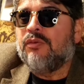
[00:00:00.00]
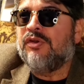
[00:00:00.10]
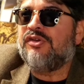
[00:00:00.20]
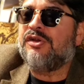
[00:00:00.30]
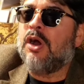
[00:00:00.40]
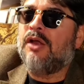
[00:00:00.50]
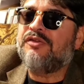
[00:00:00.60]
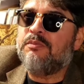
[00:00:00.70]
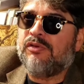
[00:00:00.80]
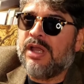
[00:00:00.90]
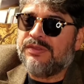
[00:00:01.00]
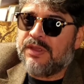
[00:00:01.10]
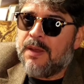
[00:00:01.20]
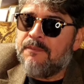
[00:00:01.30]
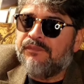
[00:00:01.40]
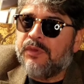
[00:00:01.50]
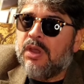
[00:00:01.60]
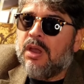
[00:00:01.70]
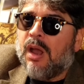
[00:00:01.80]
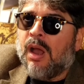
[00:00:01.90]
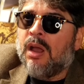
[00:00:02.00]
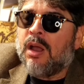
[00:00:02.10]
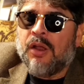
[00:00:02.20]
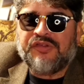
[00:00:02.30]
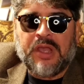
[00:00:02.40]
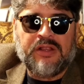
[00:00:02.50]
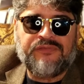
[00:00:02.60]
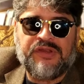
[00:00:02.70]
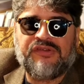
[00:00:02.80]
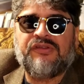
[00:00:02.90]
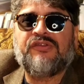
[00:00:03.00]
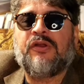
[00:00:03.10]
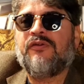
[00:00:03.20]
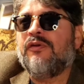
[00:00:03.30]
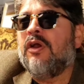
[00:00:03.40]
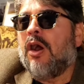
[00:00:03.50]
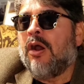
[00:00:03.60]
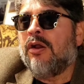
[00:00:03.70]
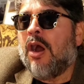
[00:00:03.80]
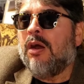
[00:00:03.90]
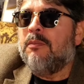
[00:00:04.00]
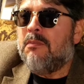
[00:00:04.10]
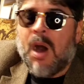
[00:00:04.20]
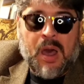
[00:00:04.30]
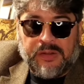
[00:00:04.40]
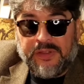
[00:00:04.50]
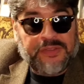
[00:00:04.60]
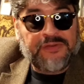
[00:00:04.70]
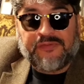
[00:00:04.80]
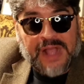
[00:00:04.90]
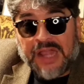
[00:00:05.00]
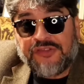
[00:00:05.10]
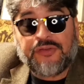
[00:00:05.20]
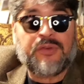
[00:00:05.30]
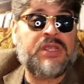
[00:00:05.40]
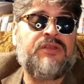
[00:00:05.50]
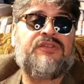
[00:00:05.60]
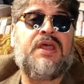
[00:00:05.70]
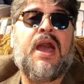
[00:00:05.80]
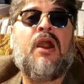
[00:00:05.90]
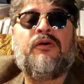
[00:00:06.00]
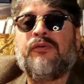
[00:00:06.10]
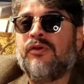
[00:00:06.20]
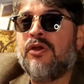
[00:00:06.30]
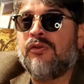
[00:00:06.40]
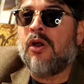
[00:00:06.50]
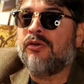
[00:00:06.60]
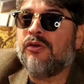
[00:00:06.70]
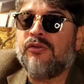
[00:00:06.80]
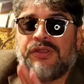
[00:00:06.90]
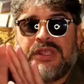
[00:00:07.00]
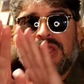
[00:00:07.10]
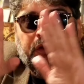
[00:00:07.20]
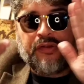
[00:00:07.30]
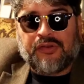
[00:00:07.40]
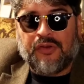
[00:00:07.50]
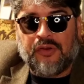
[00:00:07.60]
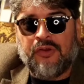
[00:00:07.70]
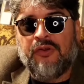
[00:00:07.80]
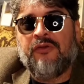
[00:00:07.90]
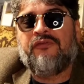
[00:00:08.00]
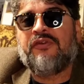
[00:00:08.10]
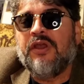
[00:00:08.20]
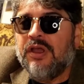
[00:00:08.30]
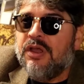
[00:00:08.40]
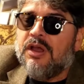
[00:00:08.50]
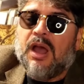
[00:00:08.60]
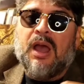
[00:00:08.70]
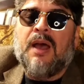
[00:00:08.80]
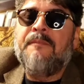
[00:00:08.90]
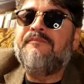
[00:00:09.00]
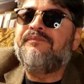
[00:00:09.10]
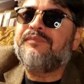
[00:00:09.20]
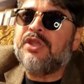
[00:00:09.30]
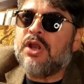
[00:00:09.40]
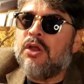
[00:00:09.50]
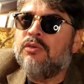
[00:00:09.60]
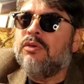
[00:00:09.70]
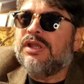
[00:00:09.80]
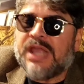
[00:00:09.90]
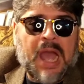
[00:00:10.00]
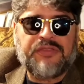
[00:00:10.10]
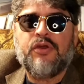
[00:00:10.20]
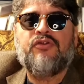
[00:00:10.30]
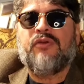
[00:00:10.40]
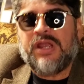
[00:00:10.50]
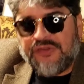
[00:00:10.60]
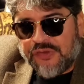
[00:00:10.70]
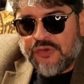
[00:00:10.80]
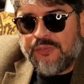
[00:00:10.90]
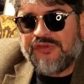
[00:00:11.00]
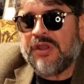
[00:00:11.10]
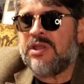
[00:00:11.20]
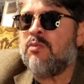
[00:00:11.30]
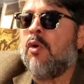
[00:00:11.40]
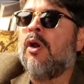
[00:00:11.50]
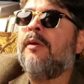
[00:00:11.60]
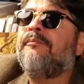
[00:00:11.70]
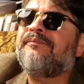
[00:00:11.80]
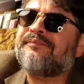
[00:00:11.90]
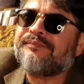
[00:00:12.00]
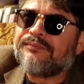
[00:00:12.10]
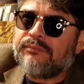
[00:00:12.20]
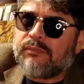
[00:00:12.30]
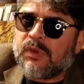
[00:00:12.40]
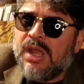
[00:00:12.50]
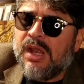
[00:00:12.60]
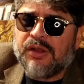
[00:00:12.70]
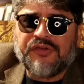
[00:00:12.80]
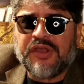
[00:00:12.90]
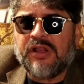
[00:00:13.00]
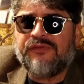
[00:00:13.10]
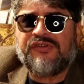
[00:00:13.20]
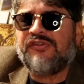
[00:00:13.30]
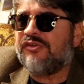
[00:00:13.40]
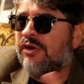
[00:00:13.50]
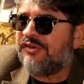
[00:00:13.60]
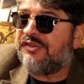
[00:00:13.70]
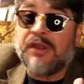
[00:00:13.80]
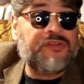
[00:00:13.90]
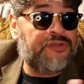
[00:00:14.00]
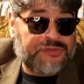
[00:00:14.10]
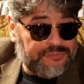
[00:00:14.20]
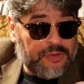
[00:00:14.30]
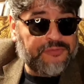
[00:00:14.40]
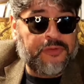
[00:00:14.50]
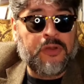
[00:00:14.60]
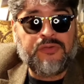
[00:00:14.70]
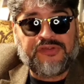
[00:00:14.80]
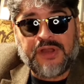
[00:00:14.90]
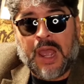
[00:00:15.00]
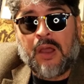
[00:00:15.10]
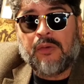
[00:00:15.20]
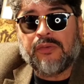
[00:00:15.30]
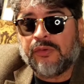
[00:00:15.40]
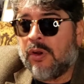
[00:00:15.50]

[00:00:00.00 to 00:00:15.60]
We should contemplate them. Our televisions are monolithic flat screens now. We're longer looking at curved, cathode ray tubes anymore. And our televisions are extensions of our phones now.